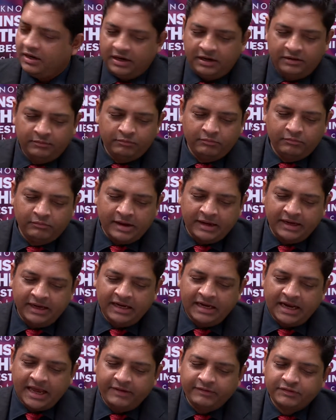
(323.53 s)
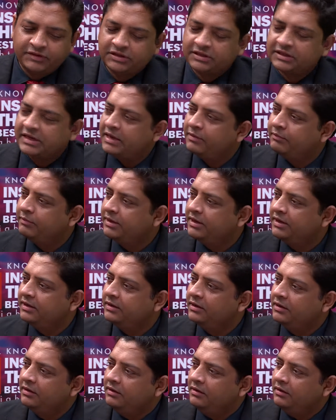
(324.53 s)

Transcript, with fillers: And many lives can be